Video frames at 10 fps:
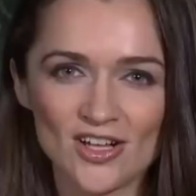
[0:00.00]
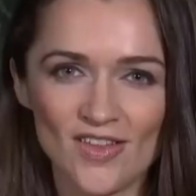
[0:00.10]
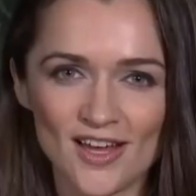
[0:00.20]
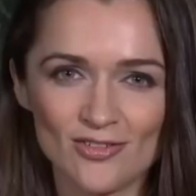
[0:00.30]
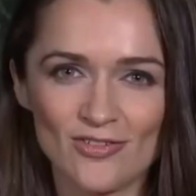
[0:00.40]
a
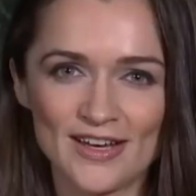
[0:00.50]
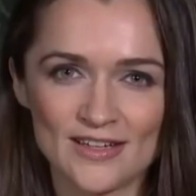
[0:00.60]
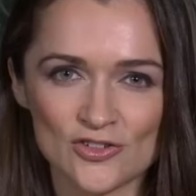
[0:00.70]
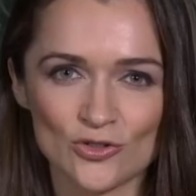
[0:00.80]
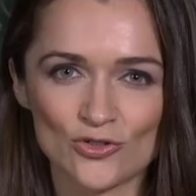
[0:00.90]
lot of
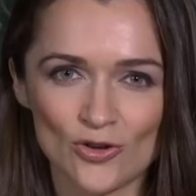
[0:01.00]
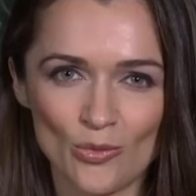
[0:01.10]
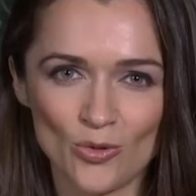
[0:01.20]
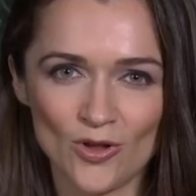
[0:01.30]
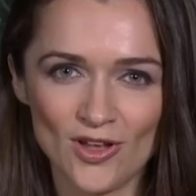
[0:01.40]
financial
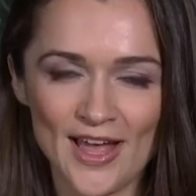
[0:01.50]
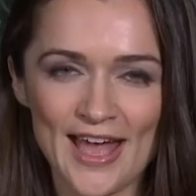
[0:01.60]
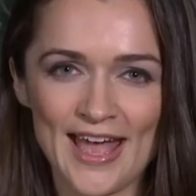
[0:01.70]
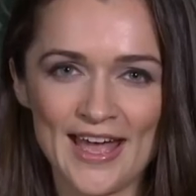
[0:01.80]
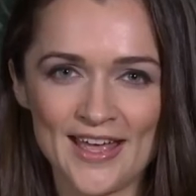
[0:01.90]
trouble.
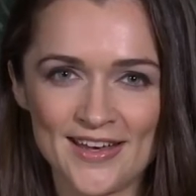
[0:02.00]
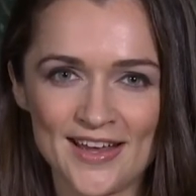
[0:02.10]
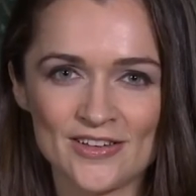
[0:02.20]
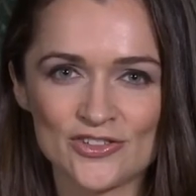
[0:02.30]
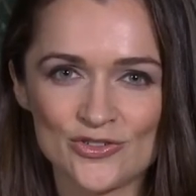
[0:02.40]
And
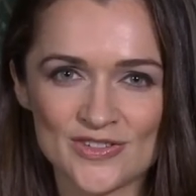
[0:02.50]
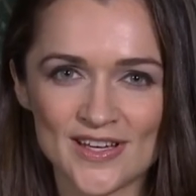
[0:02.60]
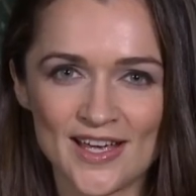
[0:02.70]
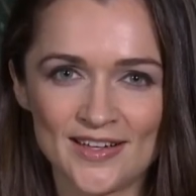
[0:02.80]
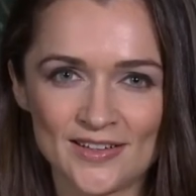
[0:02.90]
as you
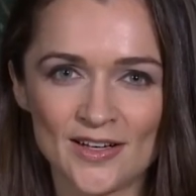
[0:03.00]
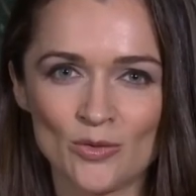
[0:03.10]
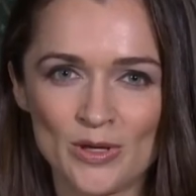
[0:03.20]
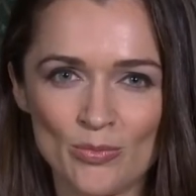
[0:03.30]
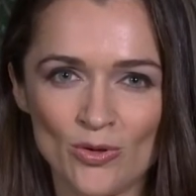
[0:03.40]
said, you know,
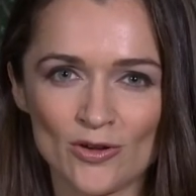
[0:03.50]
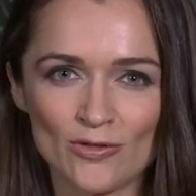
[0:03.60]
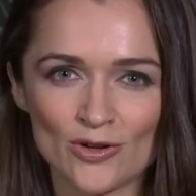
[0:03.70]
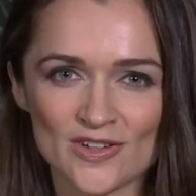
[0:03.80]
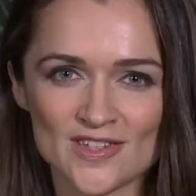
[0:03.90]
people are
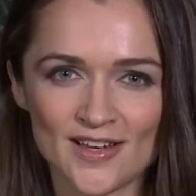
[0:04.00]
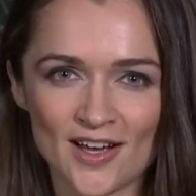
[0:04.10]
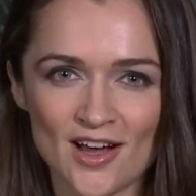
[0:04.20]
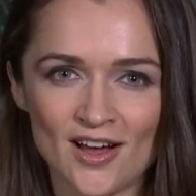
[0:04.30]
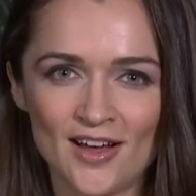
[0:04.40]
focusing
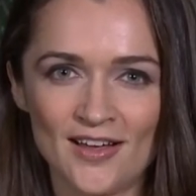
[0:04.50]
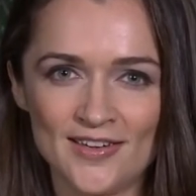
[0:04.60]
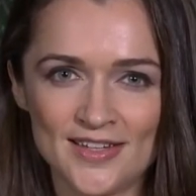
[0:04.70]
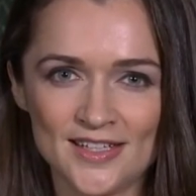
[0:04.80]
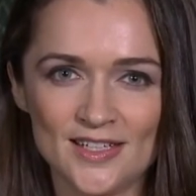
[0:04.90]
on
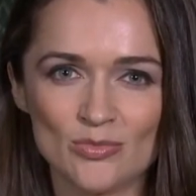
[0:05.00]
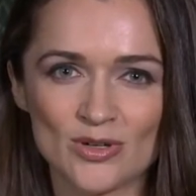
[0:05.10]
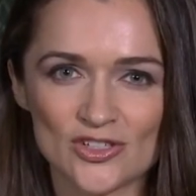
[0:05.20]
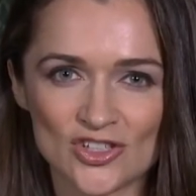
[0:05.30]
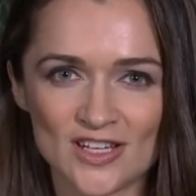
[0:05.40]
the
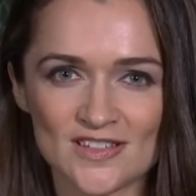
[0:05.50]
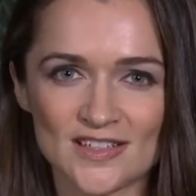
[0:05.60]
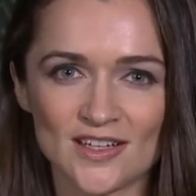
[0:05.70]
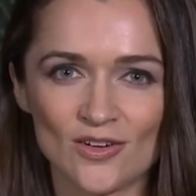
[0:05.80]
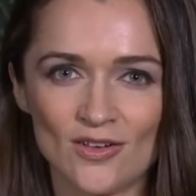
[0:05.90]
Bridgegate
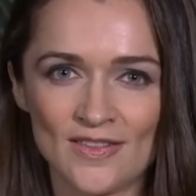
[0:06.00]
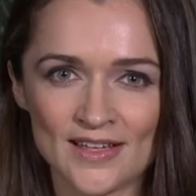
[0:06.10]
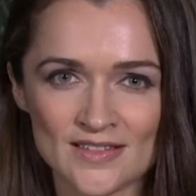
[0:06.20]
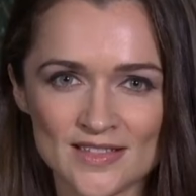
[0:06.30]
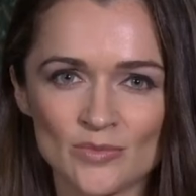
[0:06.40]
scandal, and
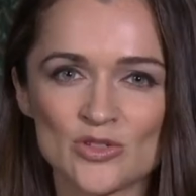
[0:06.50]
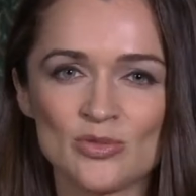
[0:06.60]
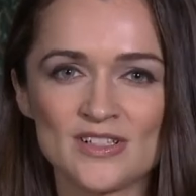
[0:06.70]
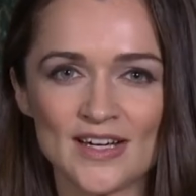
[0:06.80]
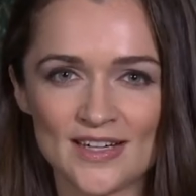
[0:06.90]
that seems to be
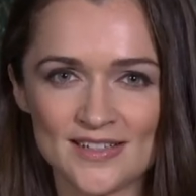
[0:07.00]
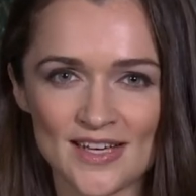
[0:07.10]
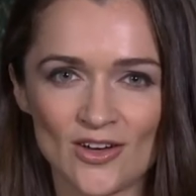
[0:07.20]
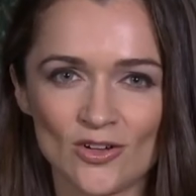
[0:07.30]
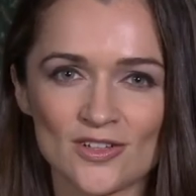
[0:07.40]
dying
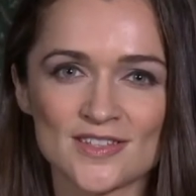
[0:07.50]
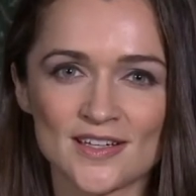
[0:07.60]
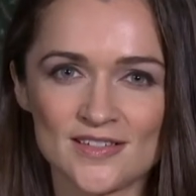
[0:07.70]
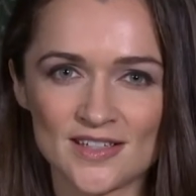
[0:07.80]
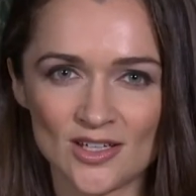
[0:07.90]
down. It looks like
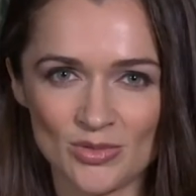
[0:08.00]
he's going to be